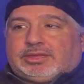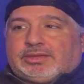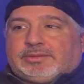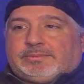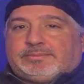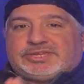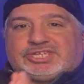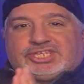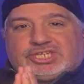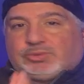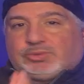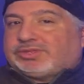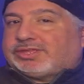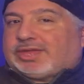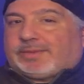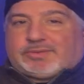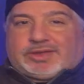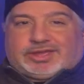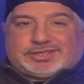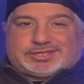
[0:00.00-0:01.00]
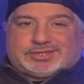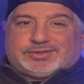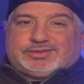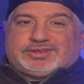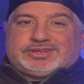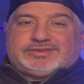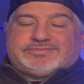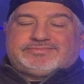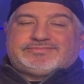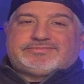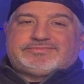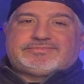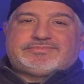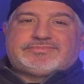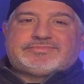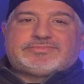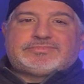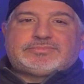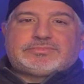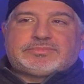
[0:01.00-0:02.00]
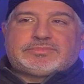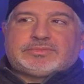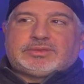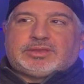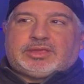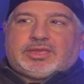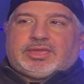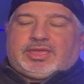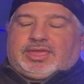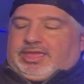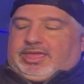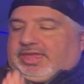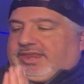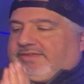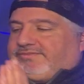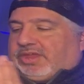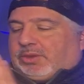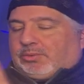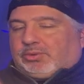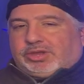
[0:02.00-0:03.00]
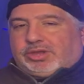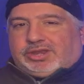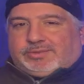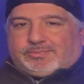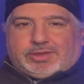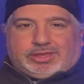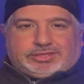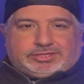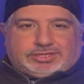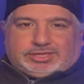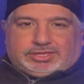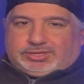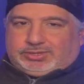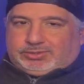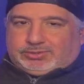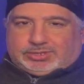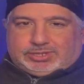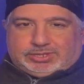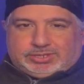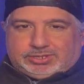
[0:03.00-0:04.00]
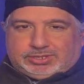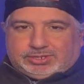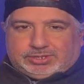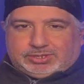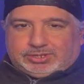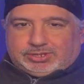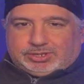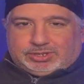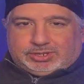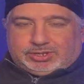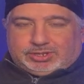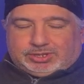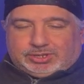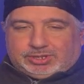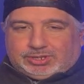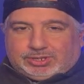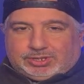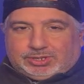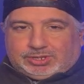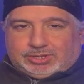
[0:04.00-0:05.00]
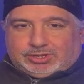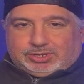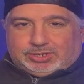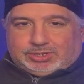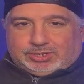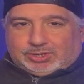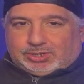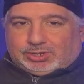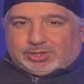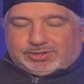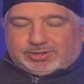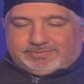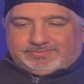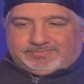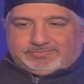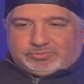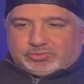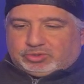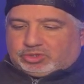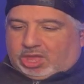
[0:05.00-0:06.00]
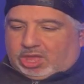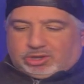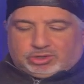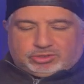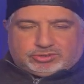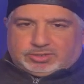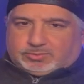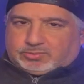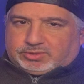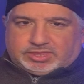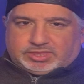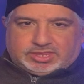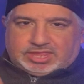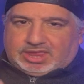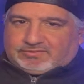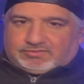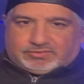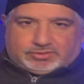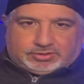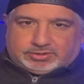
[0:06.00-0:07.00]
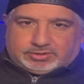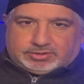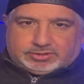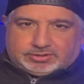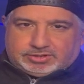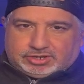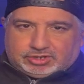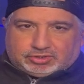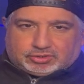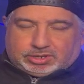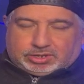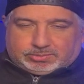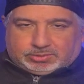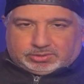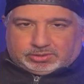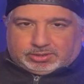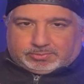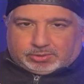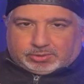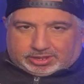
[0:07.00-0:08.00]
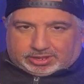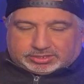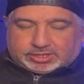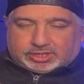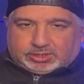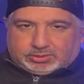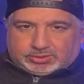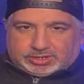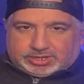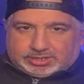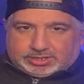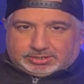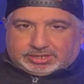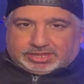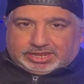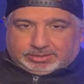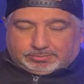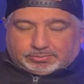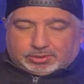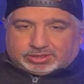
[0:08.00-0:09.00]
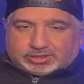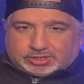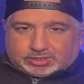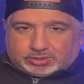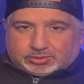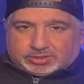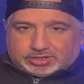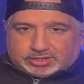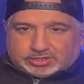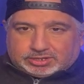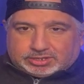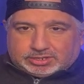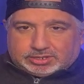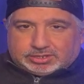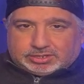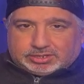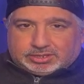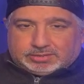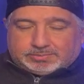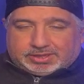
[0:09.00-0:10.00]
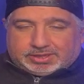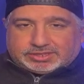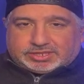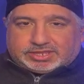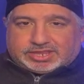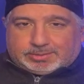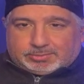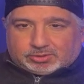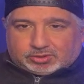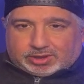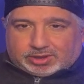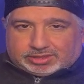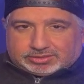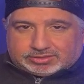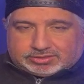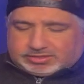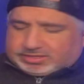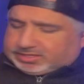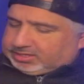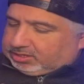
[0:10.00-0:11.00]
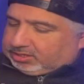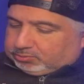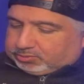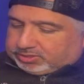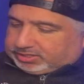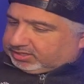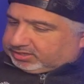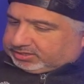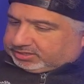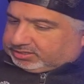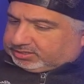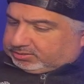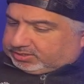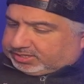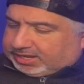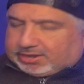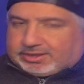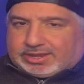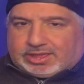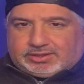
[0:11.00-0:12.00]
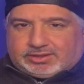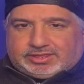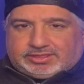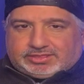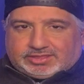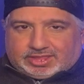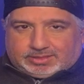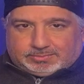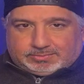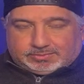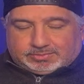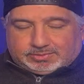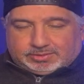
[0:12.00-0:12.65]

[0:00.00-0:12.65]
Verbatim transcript: But she was not prosecuted. And if they weren't going to prosecute her, Donald Trump was never in trouble of prosecuting, getting prosecuted by the Democrats. It was just to tear down his name.